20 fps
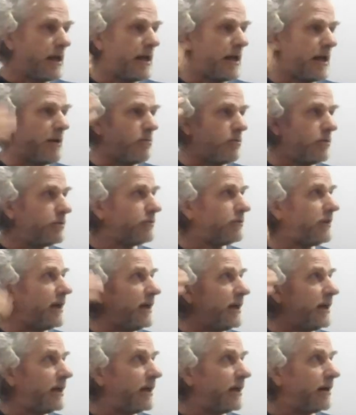it will
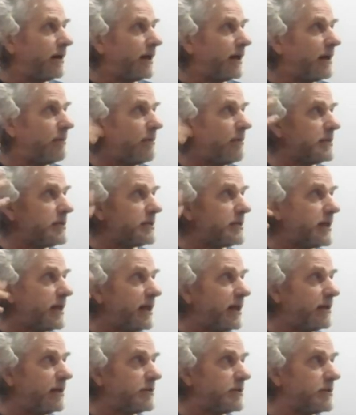stay here. And it might
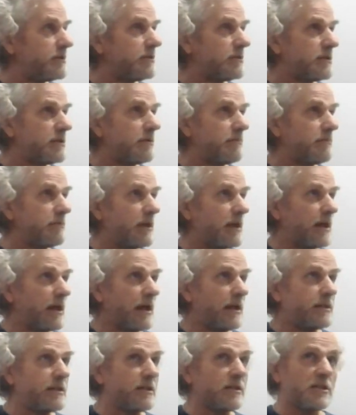stay here just as a